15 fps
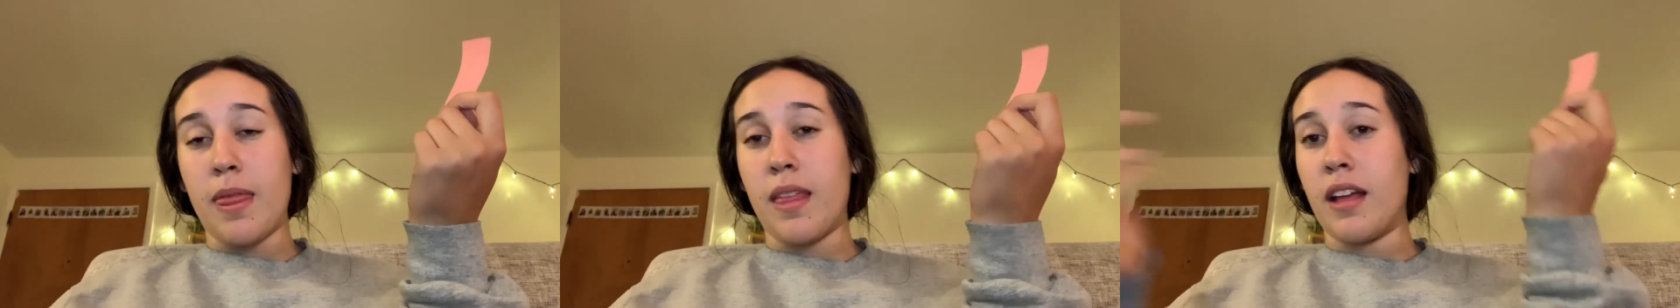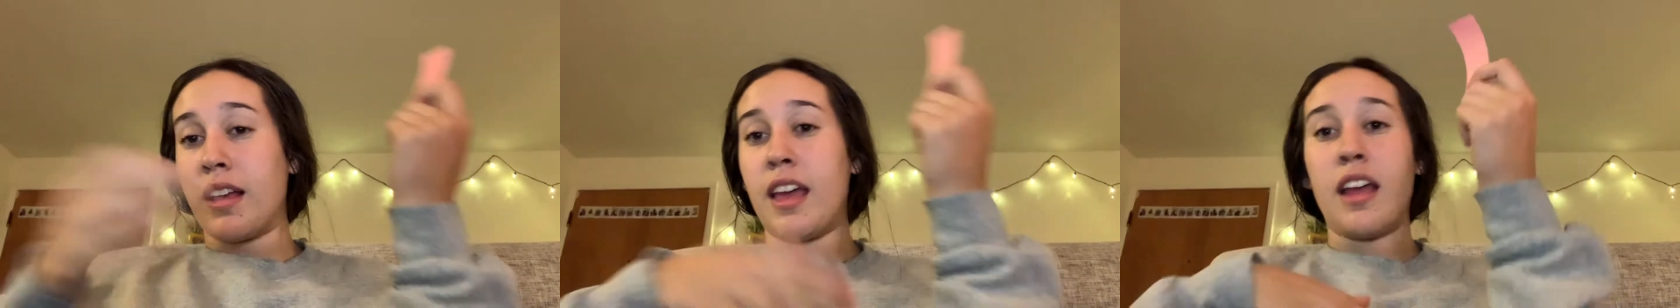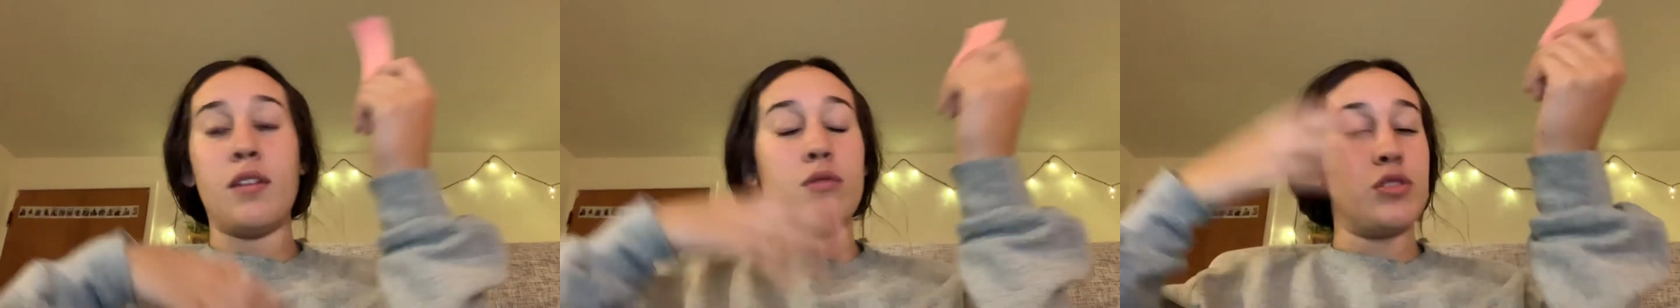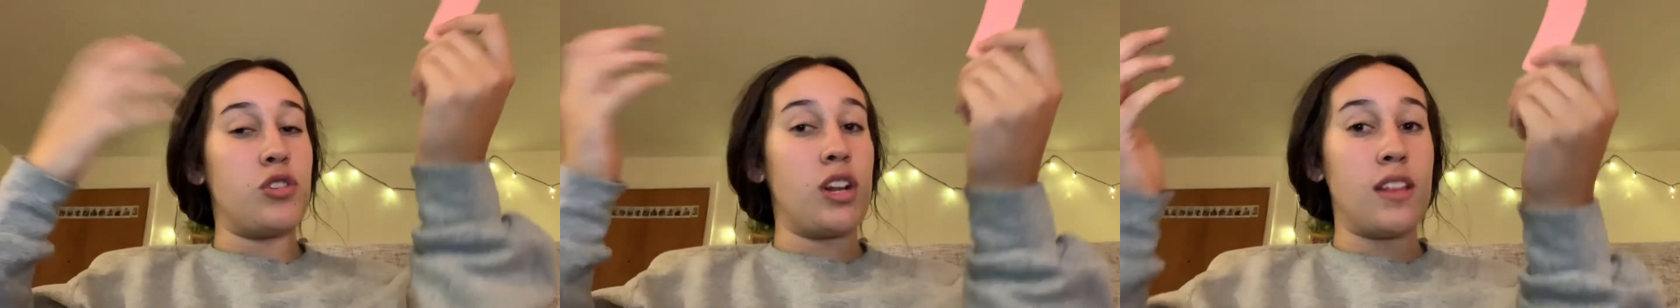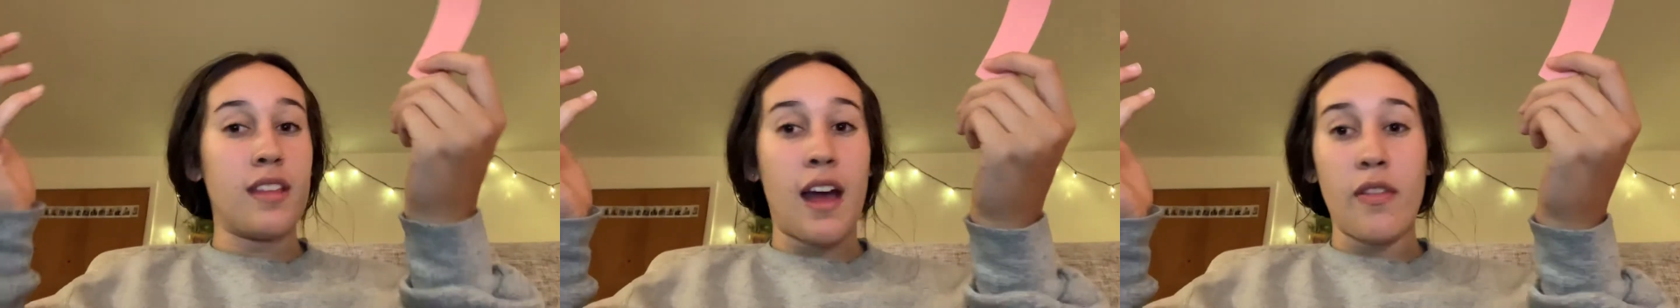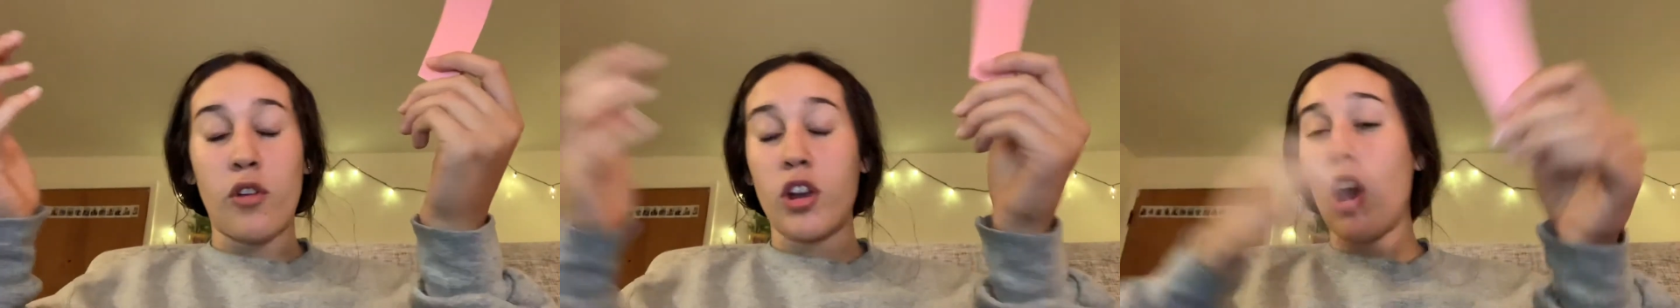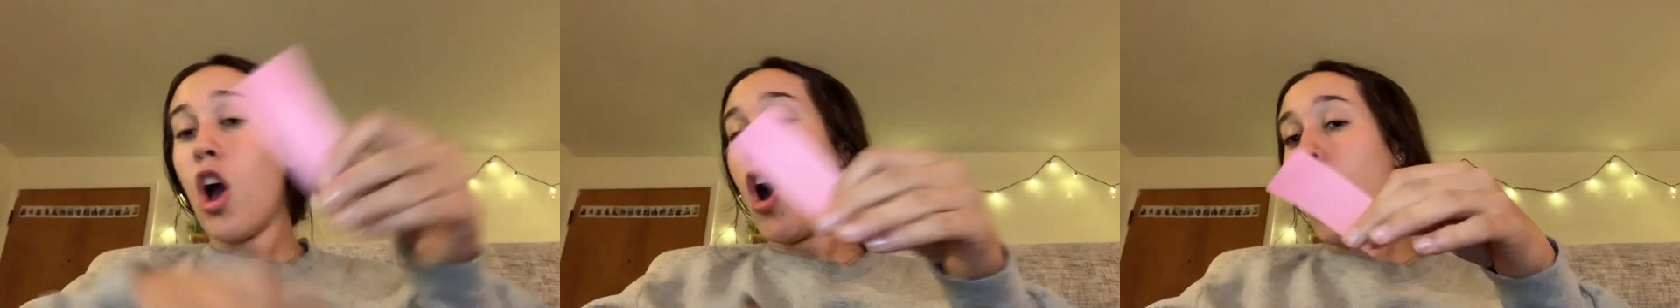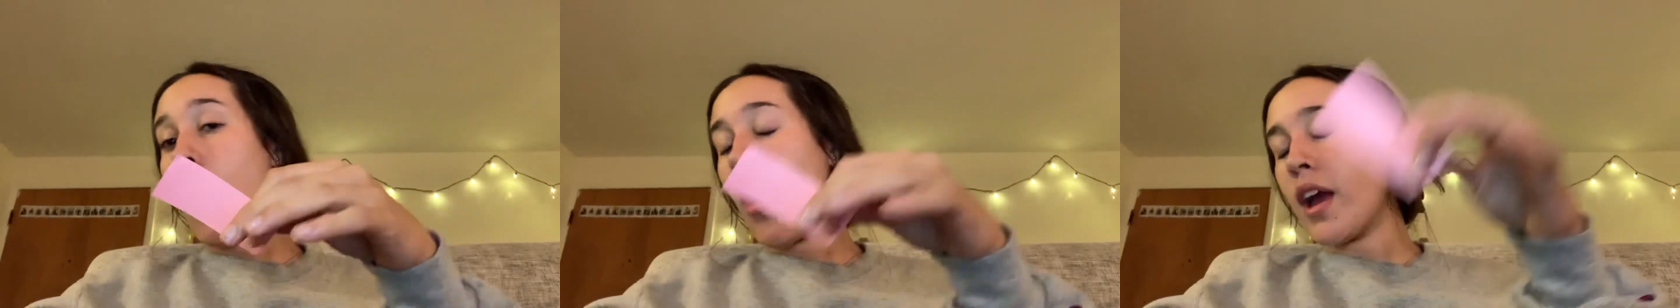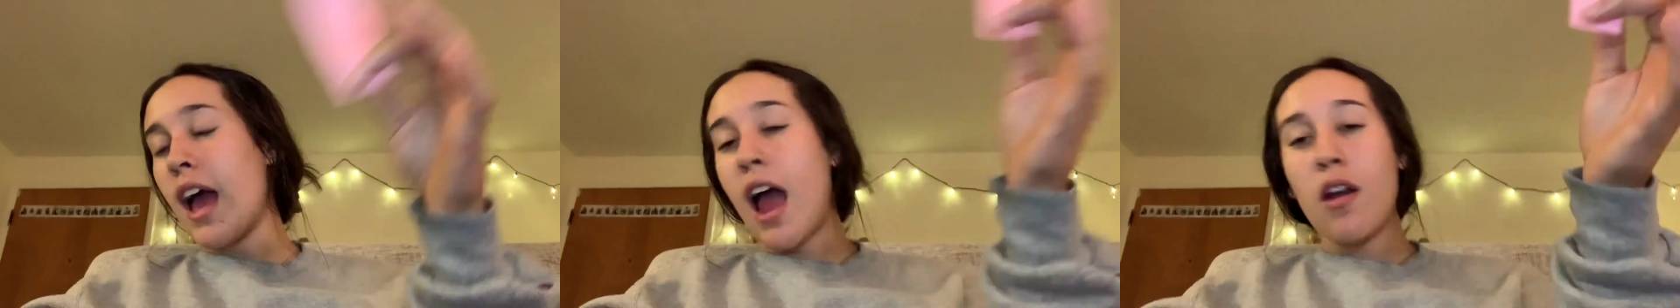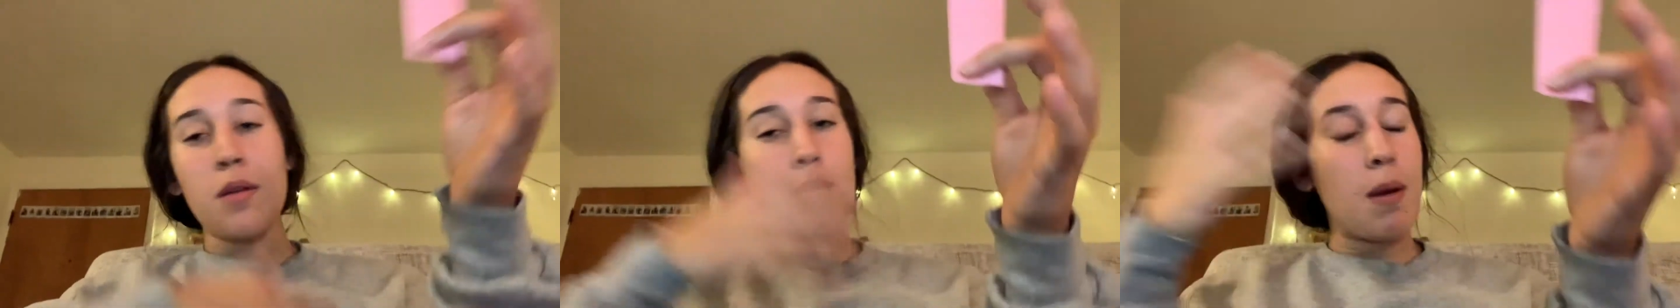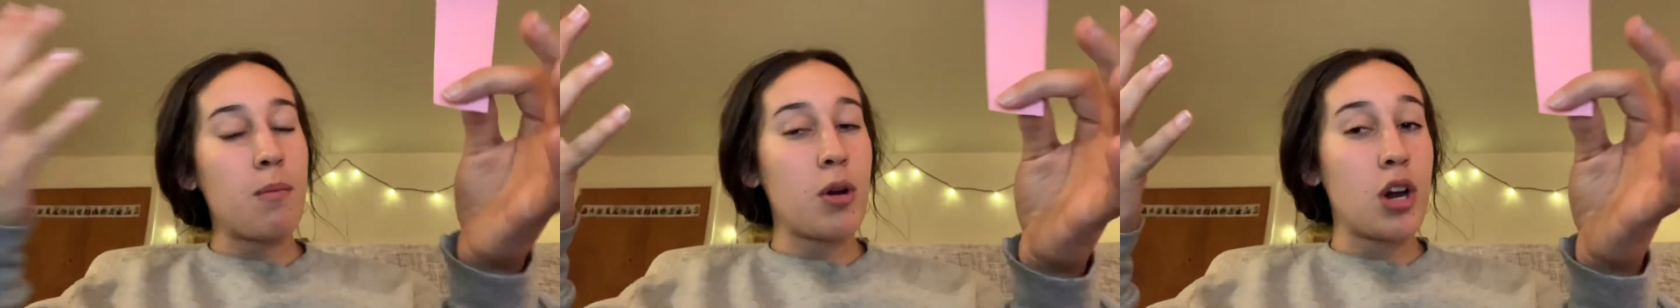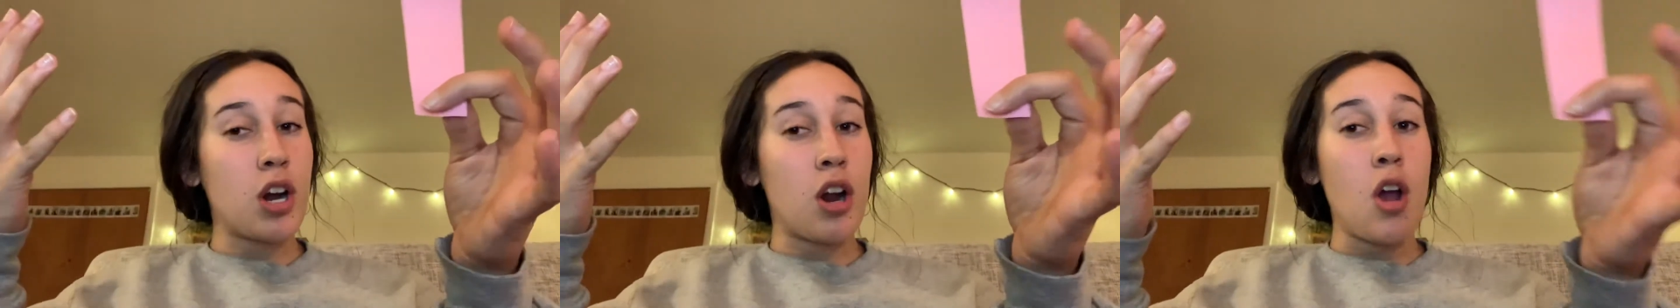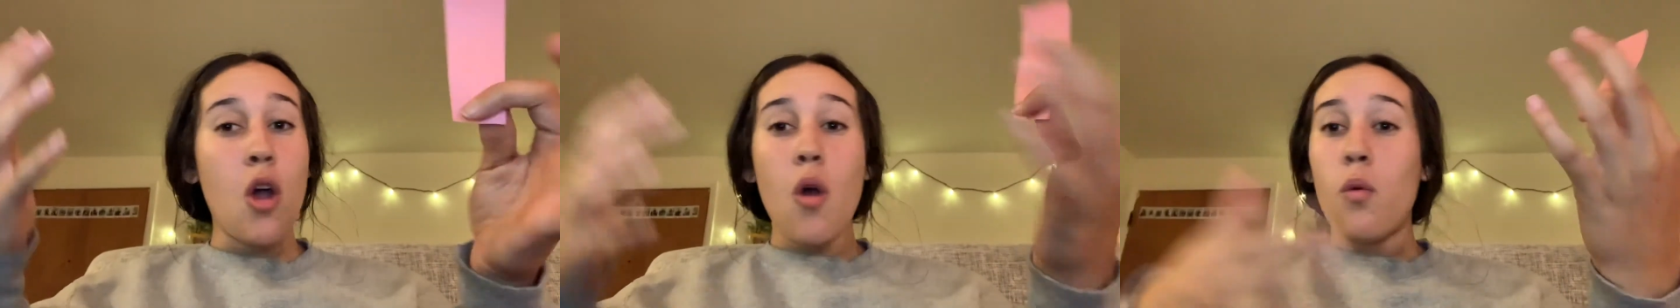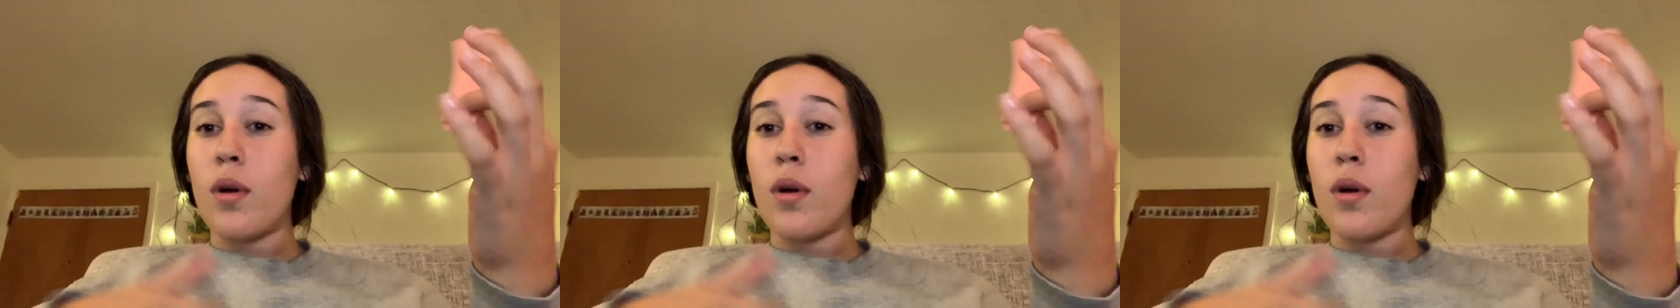a kid was reading that and they're like, oh, like I remember